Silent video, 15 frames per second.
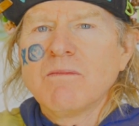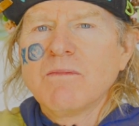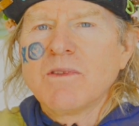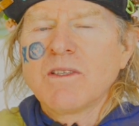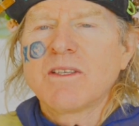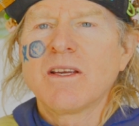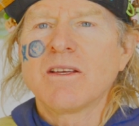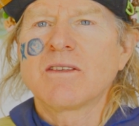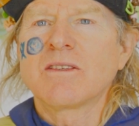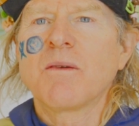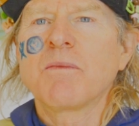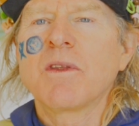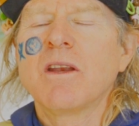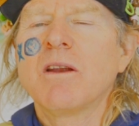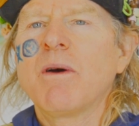says
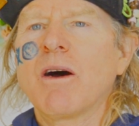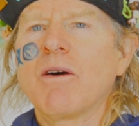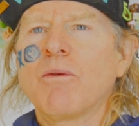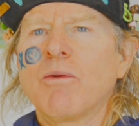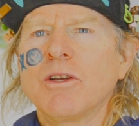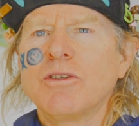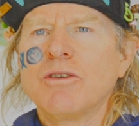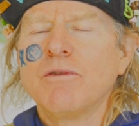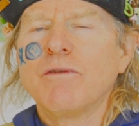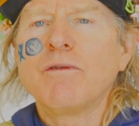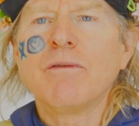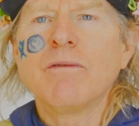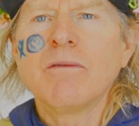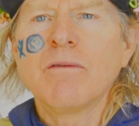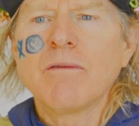something about what you
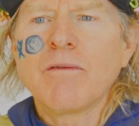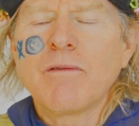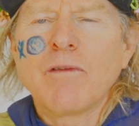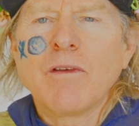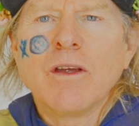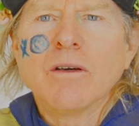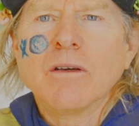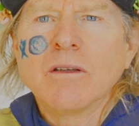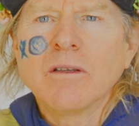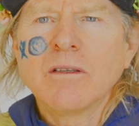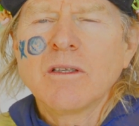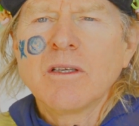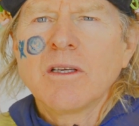feel